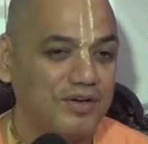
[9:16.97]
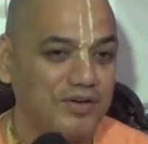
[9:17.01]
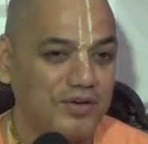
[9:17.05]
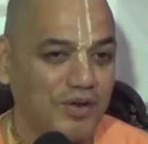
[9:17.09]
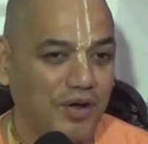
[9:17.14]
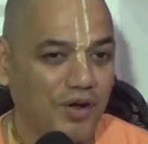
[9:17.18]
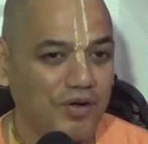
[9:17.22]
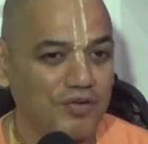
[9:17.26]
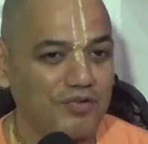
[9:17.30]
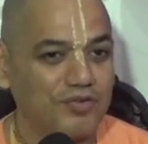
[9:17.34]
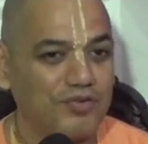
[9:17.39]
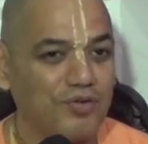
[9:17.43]

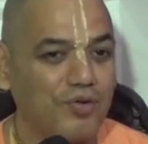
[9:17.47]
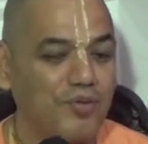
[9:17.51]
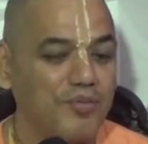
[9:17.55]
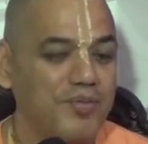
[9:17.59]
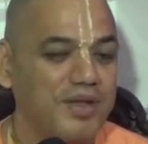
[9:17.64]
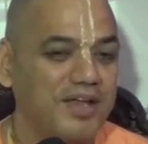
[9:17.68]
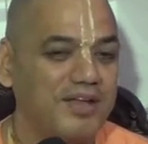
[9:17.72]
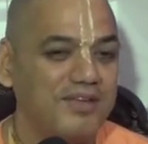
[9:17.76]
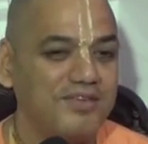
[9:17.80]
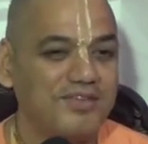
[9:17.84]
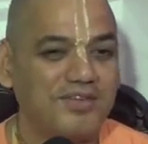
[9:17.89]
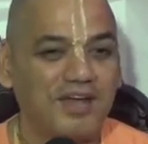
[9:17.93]
dogs
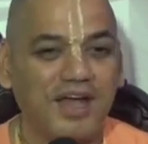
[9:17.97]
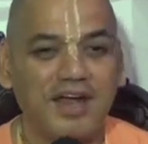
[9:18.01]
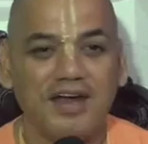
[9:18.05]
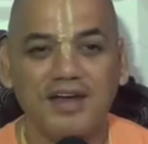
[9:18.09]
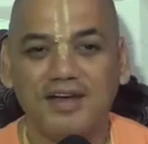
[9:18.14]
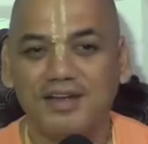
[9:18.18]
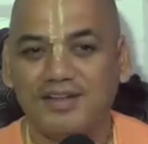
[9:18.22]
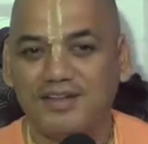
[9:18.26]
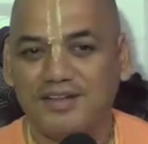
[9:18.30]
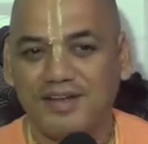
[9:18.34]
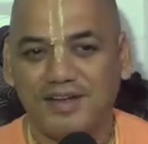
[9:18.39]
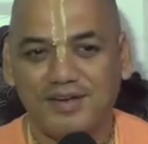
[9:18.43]
roaming
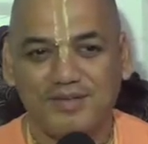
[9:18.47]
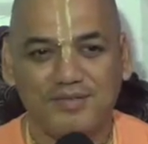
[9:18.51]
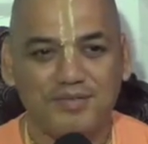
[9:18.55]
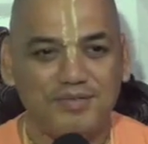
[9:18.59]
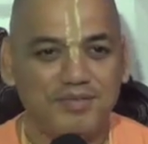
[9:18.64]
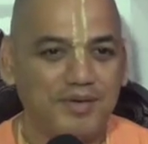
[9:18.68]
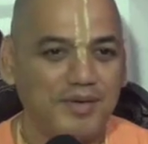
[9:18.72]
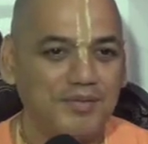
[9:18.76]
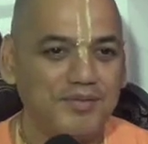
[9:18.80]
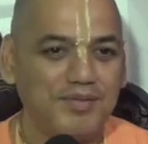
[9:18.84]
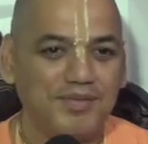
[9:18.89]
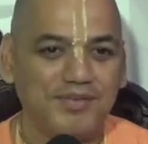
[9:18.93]
inside in that
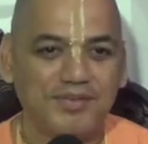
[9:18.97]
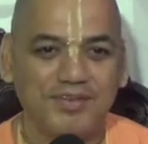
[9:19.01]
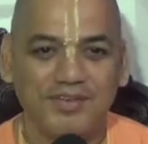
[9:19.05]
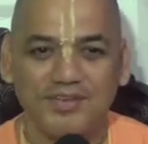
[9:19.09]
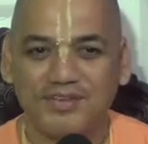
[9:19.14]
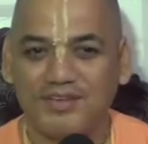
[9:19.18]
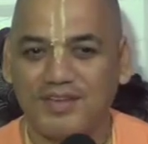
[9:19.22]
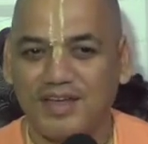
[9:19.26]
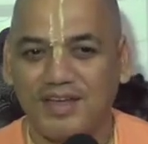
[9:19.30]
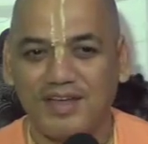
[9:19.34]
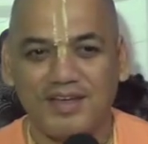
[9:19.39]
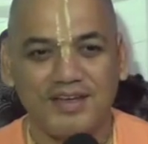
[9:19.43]

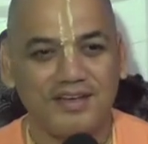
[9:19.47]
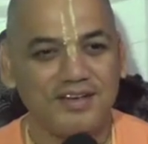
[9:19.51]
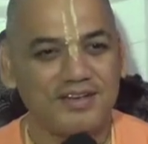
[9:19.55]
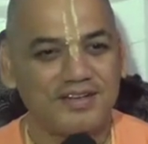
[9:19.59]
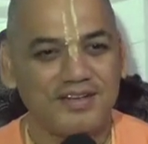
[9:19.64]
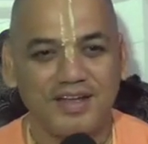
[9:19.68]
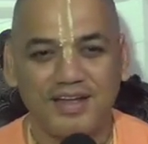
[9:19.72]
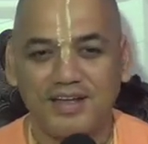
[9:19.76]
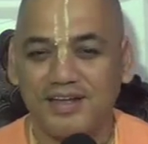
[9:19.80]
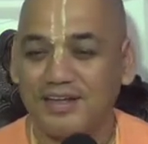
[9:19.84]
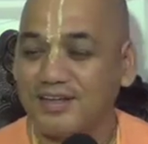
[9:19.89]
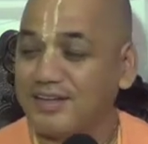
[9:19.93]
premises here,
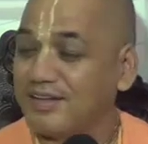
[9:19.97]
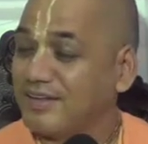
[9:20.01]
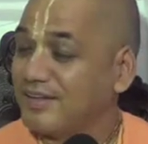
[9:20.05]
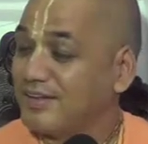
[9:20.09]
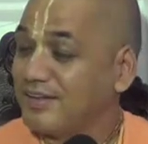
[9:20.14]
there.